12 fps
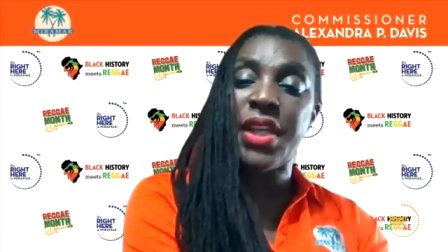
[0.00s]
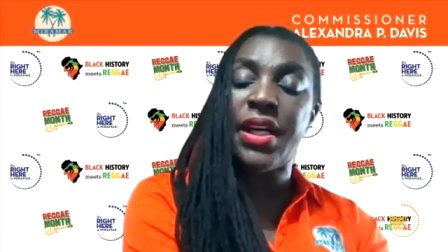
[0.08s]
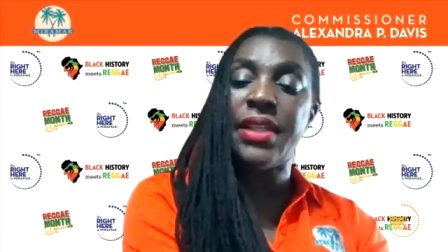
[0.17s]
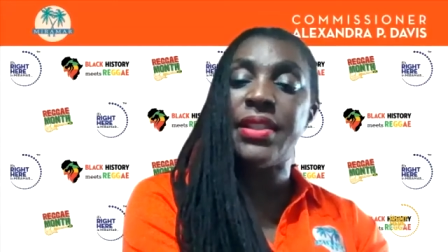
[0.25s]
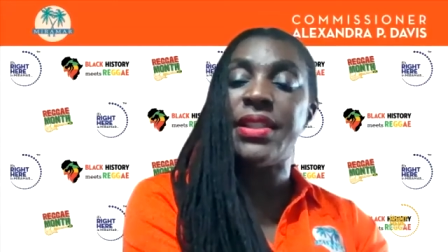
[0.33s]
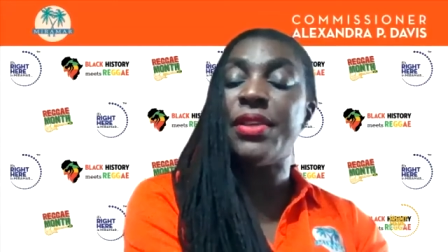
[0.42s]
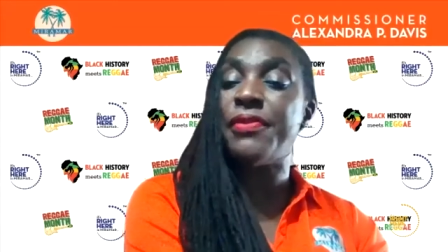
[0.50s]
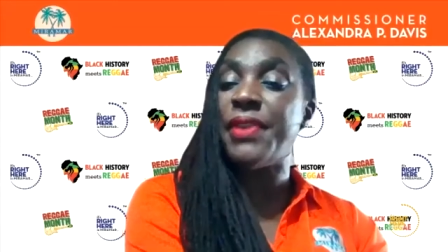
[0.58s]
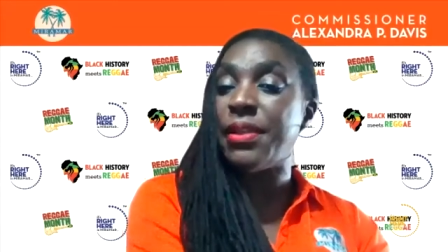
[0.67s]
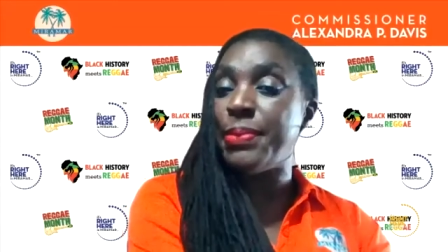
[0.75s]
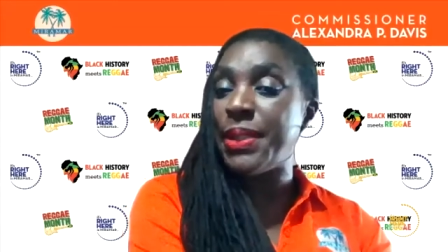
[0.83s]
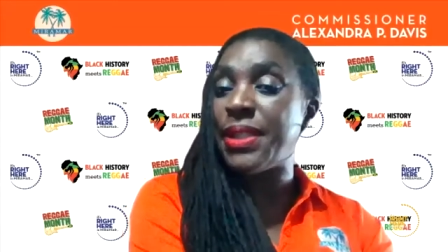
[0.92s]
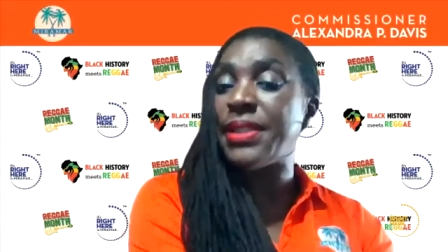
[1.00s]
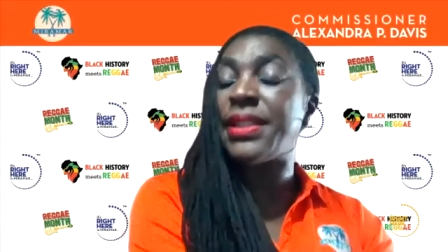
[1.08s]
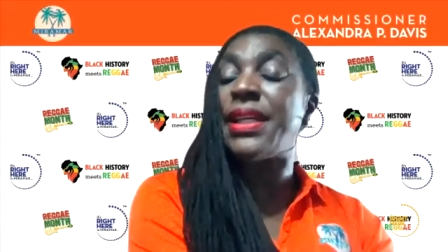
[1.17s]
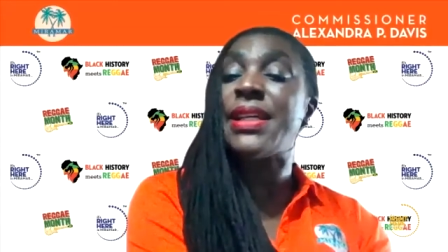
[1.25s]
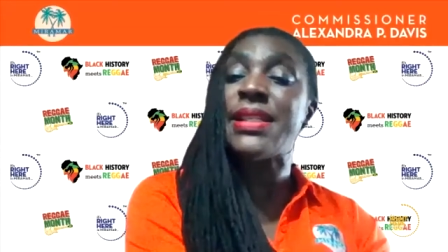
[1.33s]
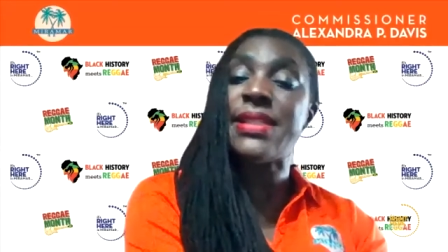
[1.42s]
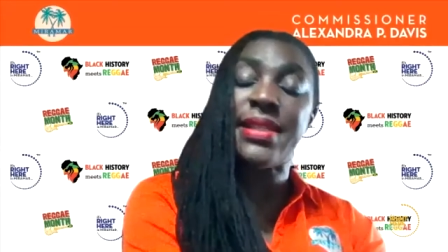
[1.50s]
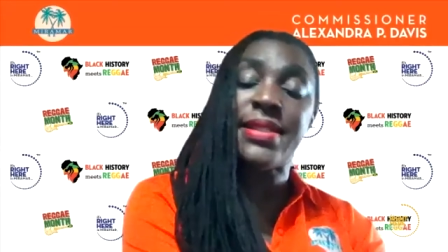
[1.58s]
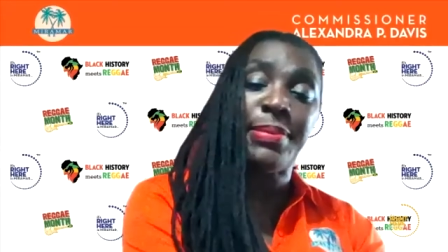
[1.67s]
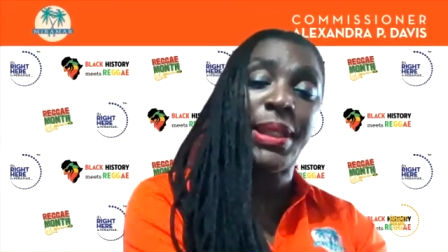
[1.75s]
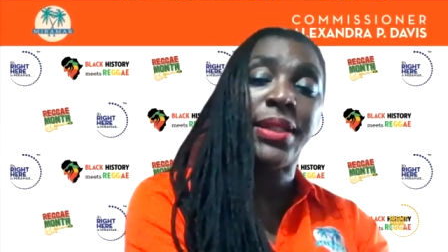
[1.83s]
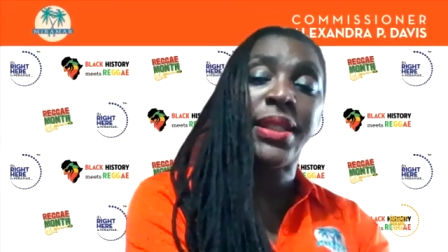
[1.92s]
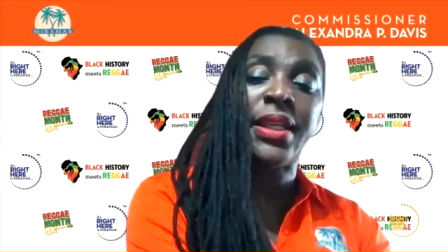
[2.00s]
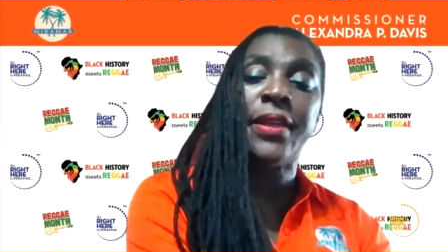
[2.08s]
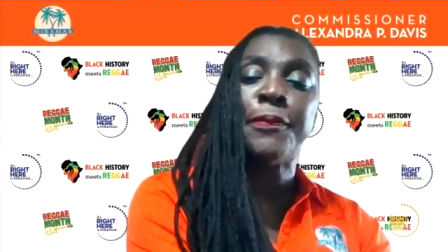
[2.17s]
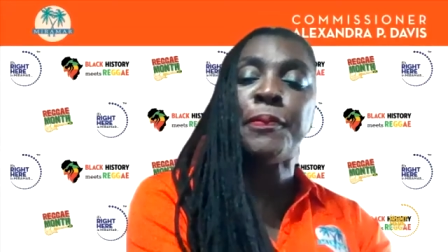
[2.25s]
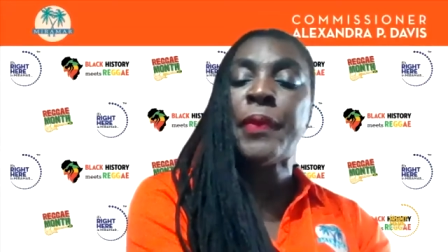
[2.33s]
done and their availability, accessibility.